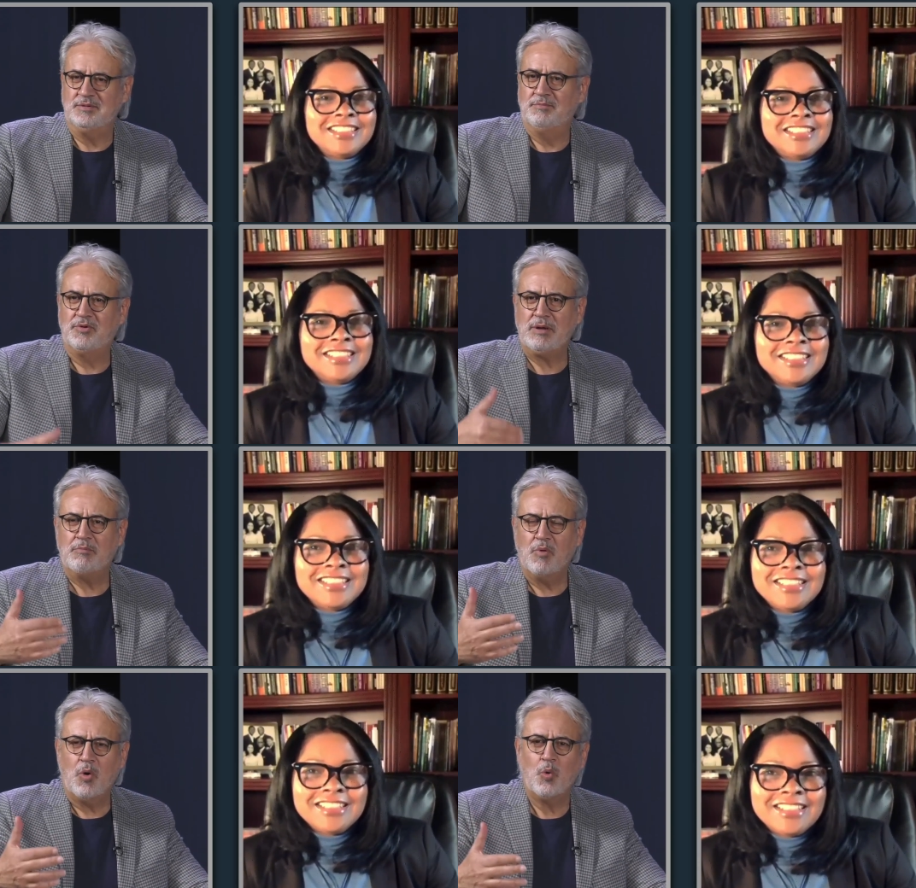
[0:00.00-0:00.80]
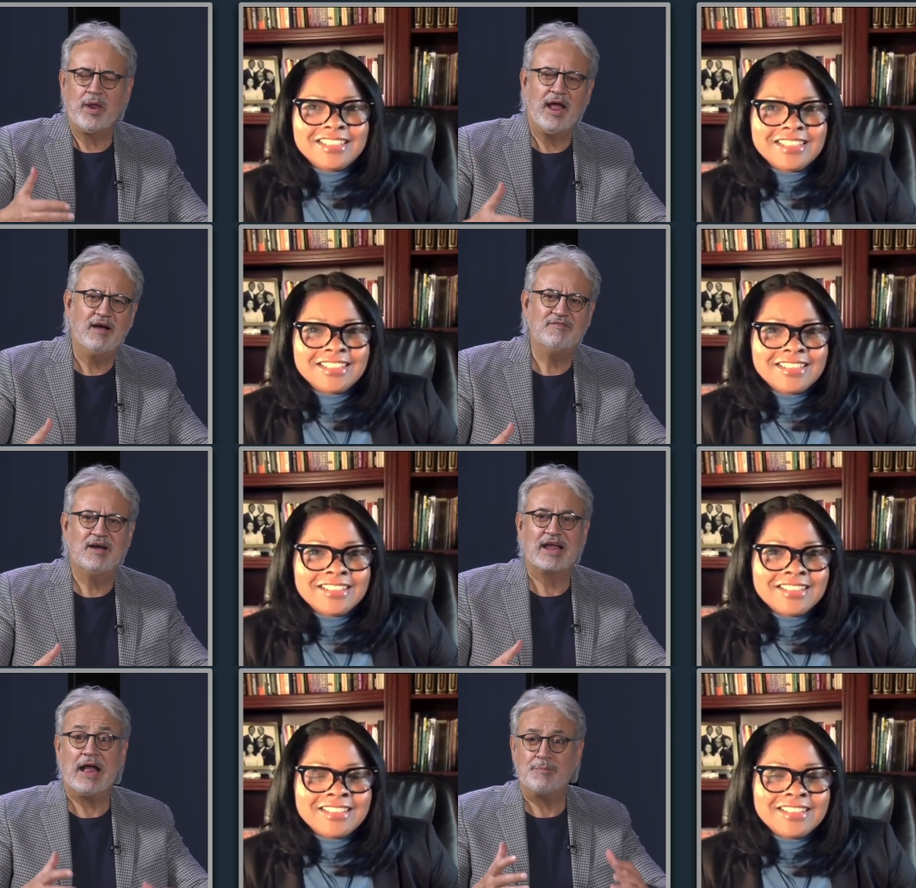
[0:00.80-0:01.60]
Speaker 1: more and more we have uh,
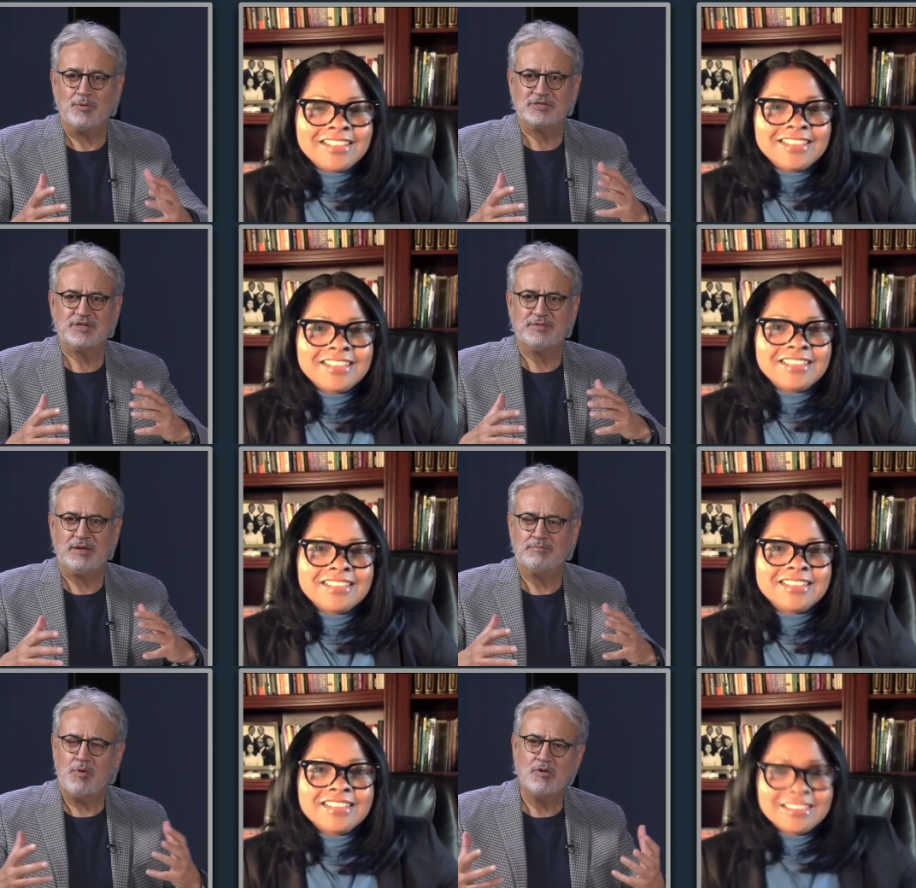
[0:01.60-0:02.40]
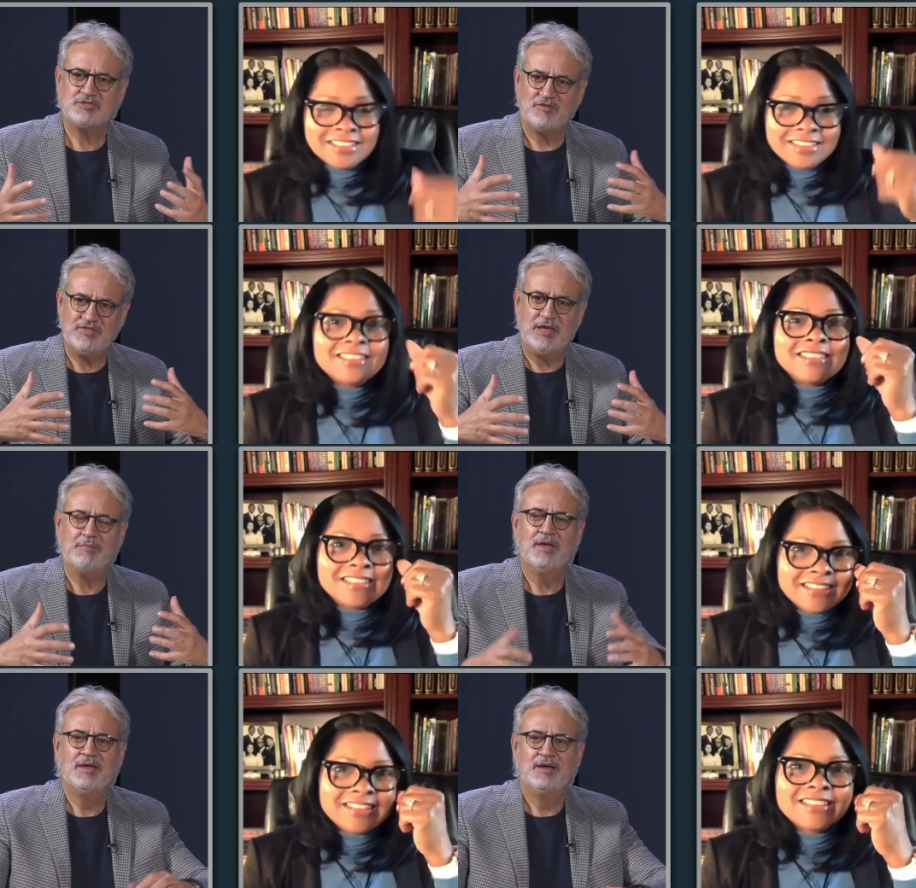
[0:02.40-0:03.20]
couples that both of them
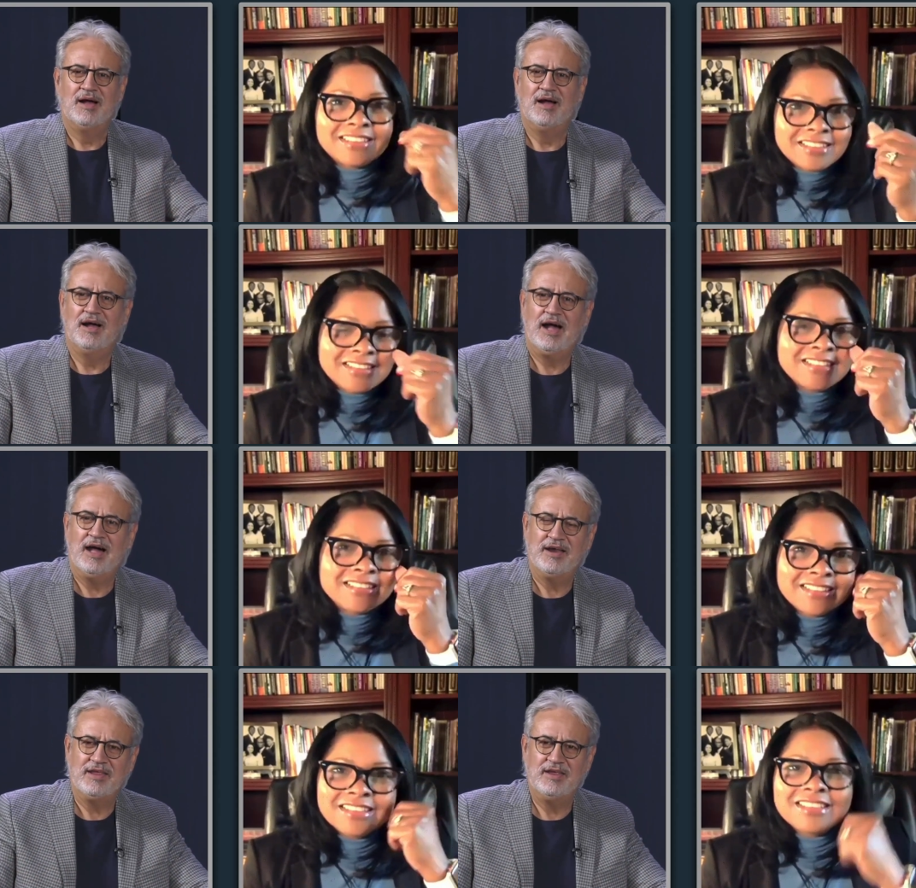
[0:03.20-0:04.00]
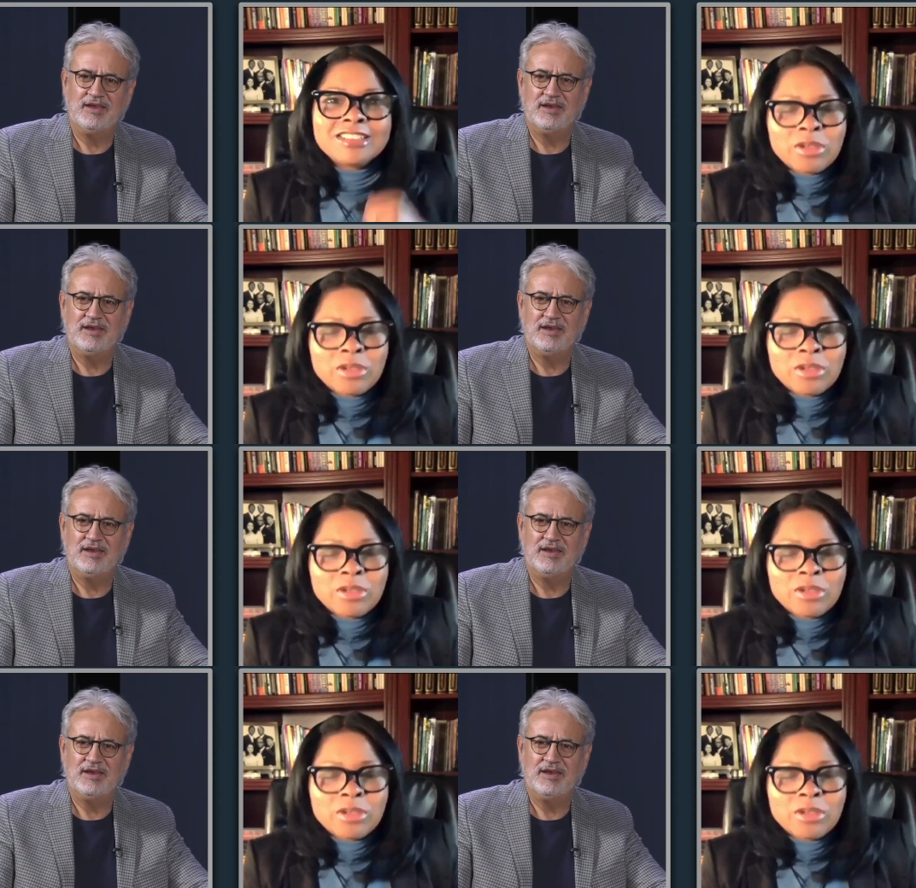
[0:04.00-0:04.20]
uh, are in